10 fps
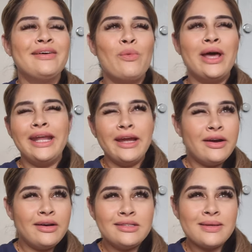one
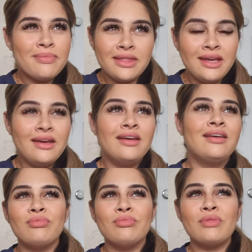air something
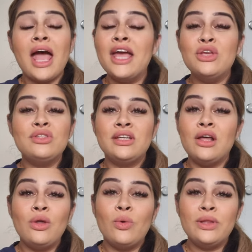i used it a
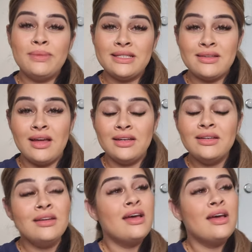lot with my son